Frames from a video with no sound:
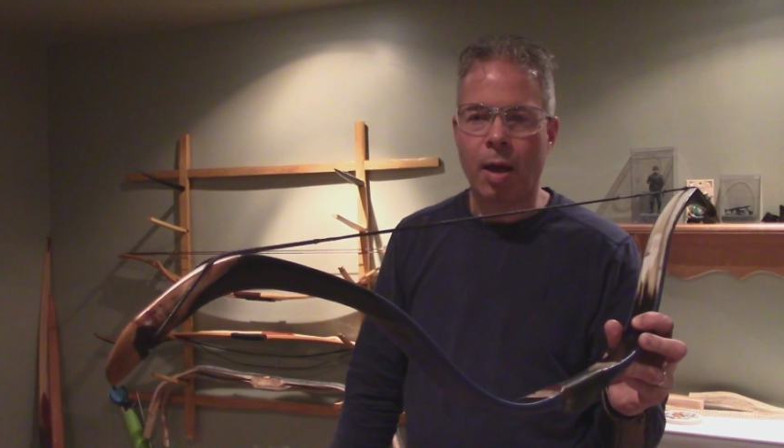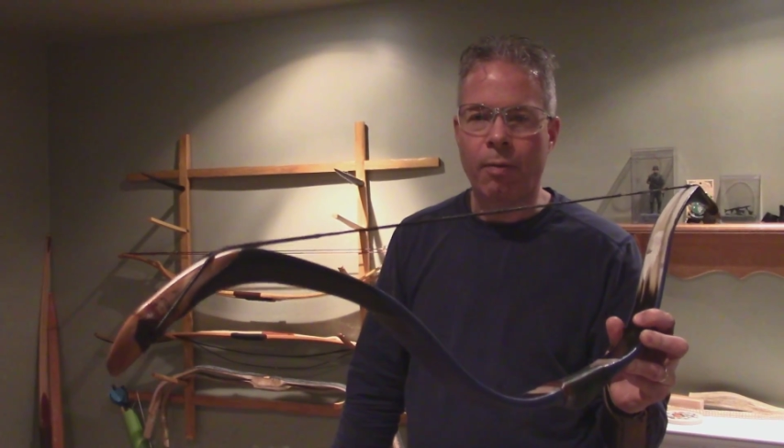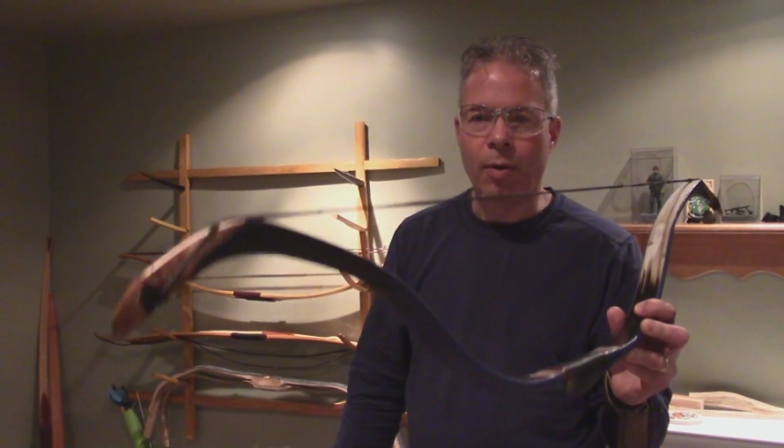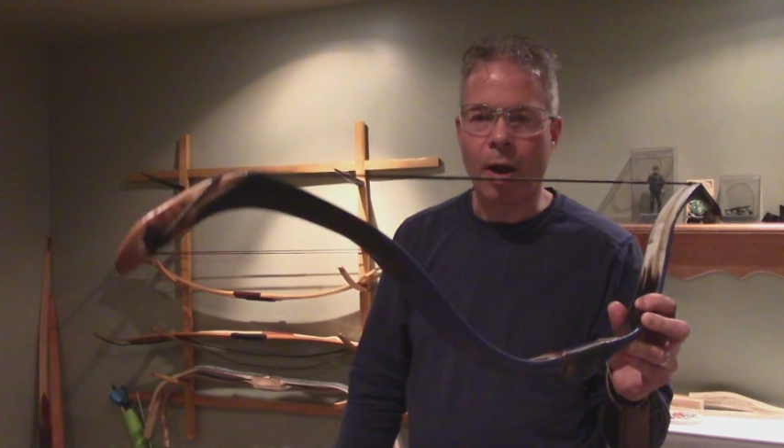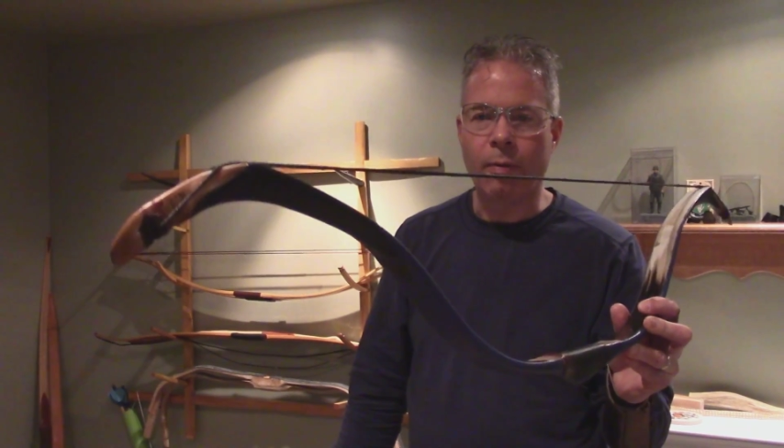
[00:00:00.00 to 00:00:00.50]

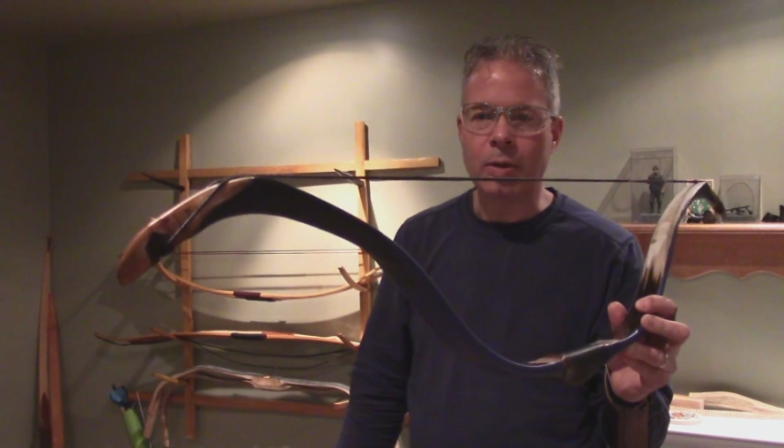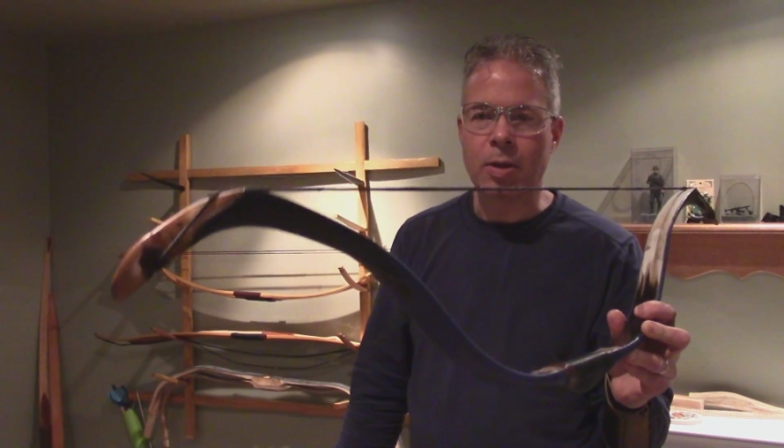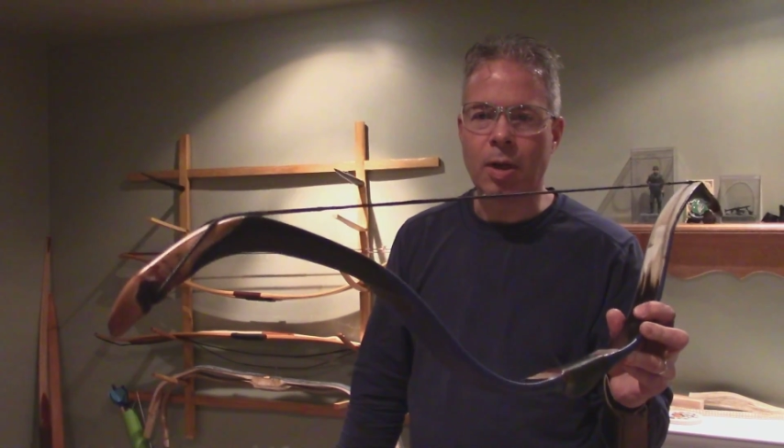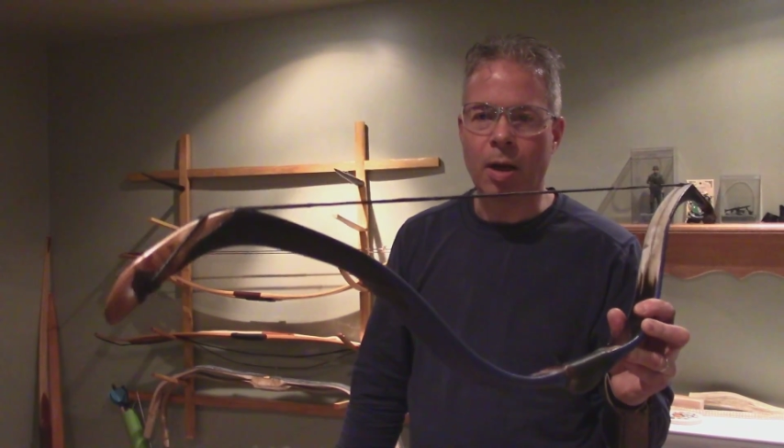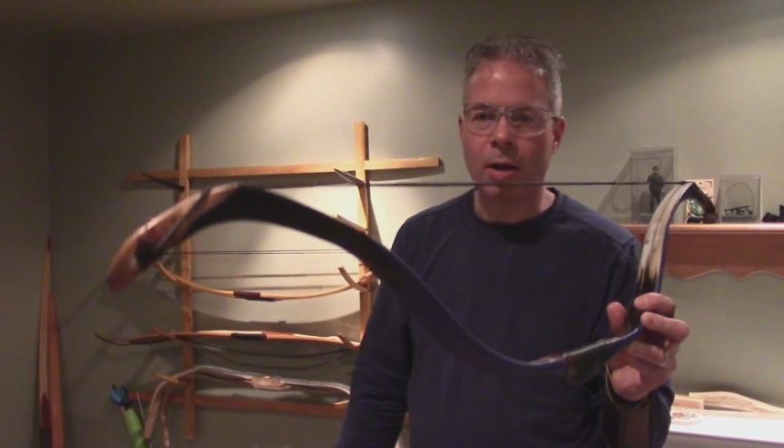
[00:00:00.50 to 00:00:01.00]
if you
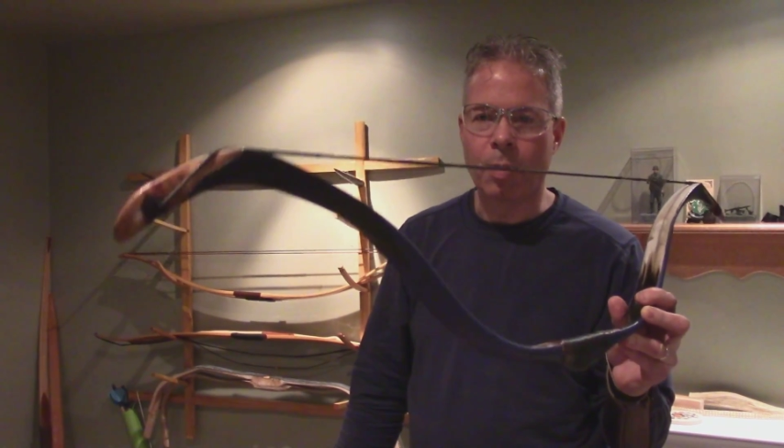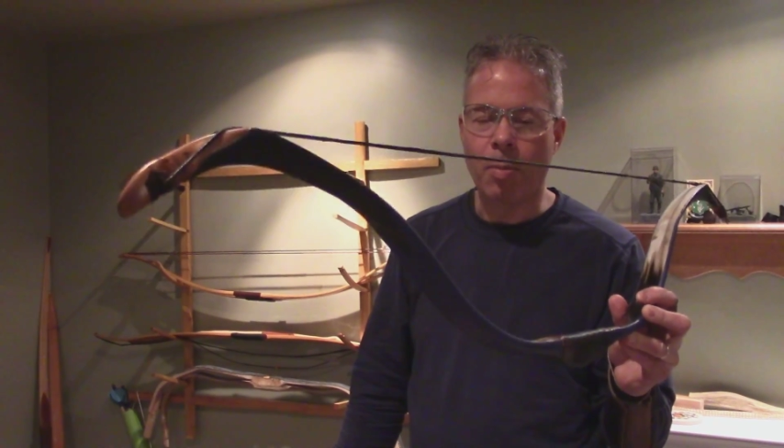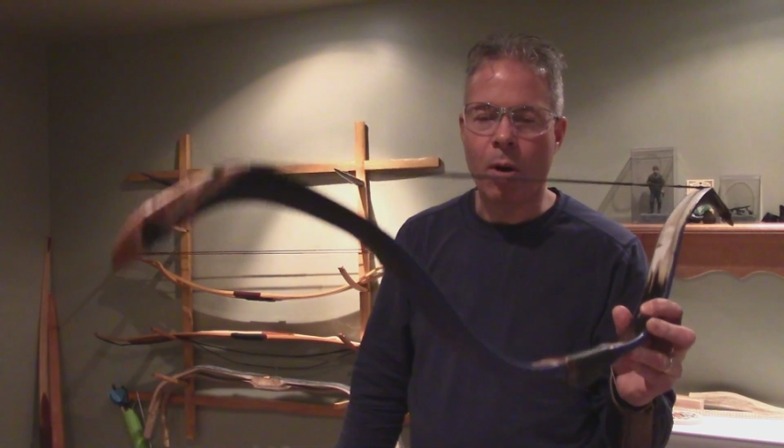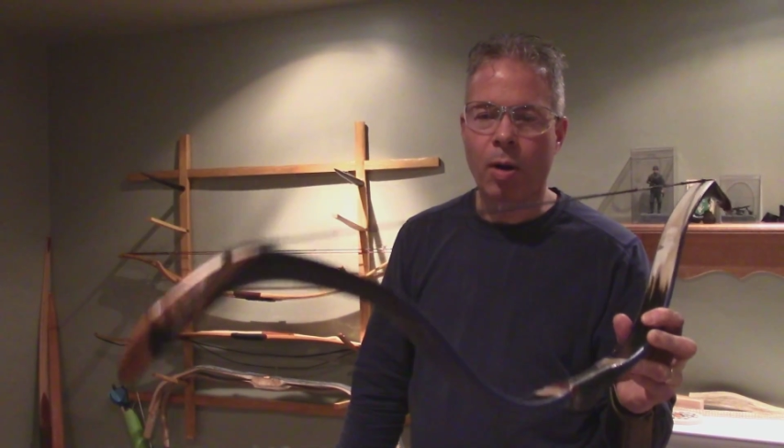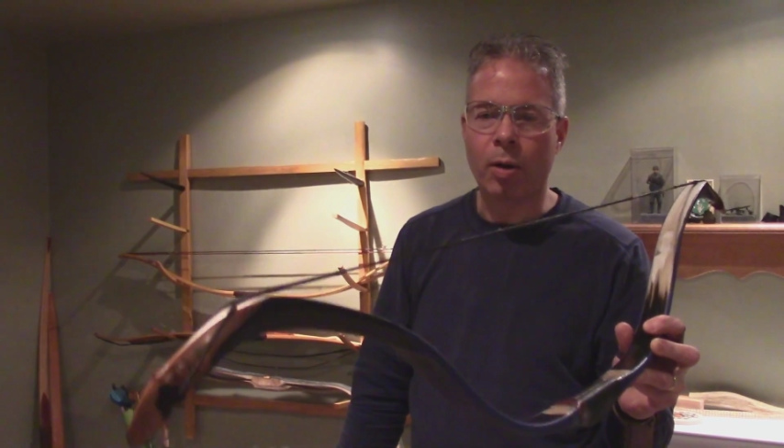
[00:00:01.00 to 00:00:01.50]
haven't studied
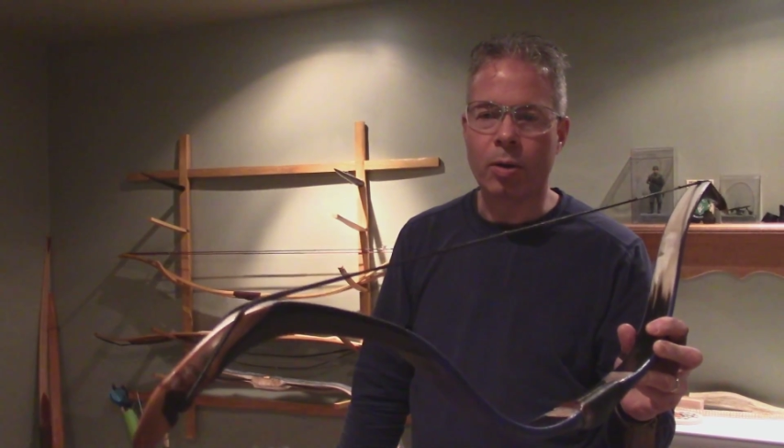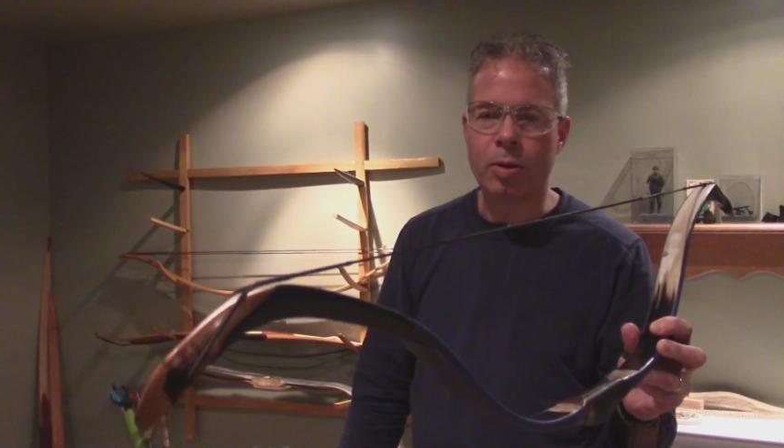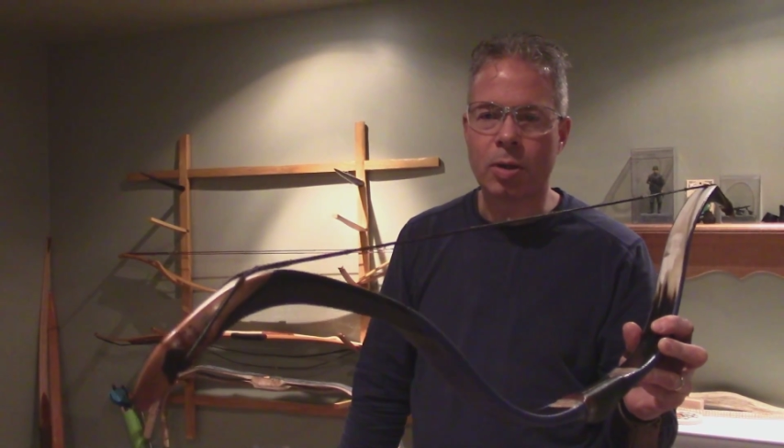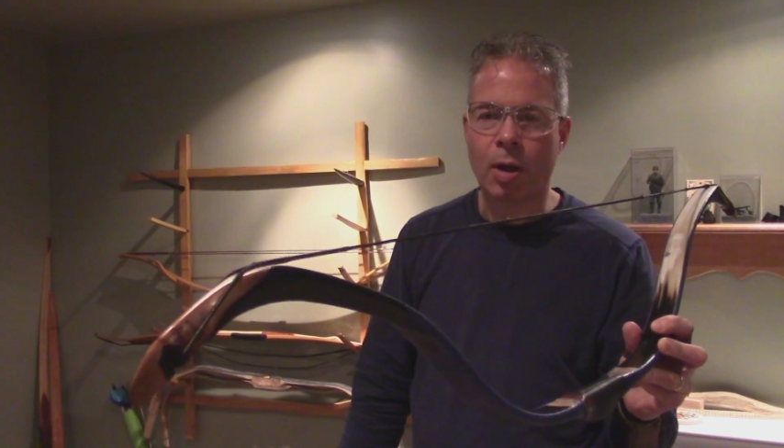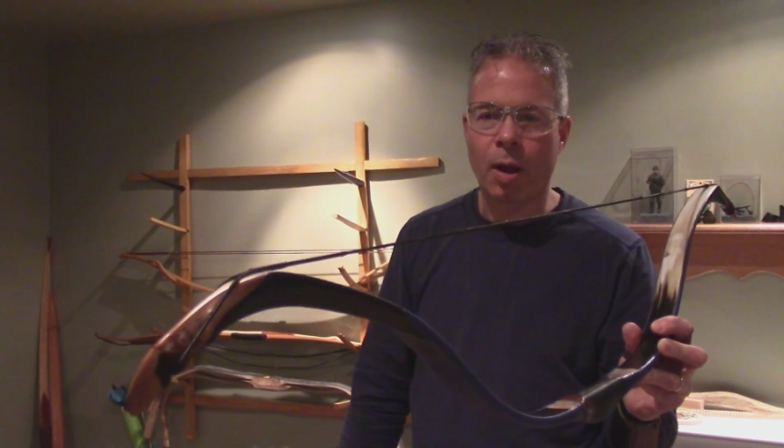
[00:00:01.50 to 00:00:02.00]
the
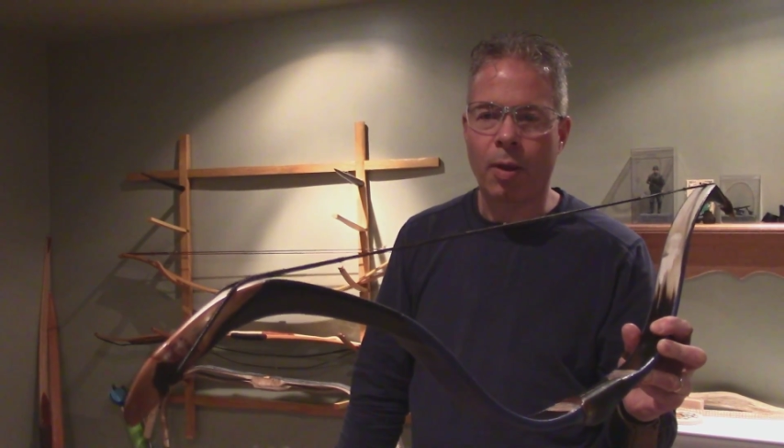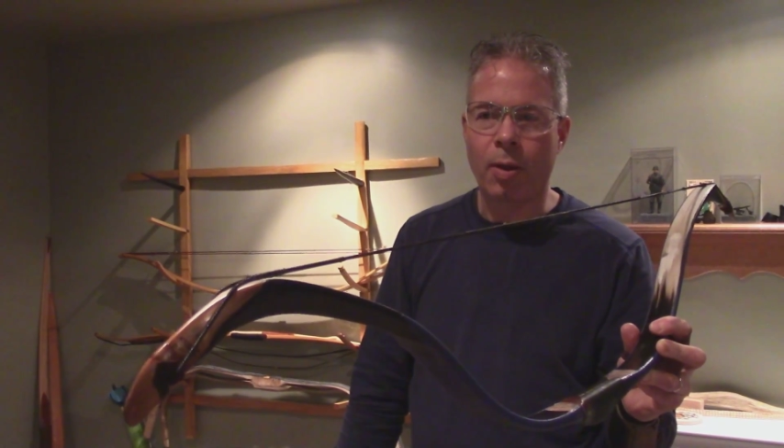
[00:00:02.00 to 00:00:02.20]
Mongols,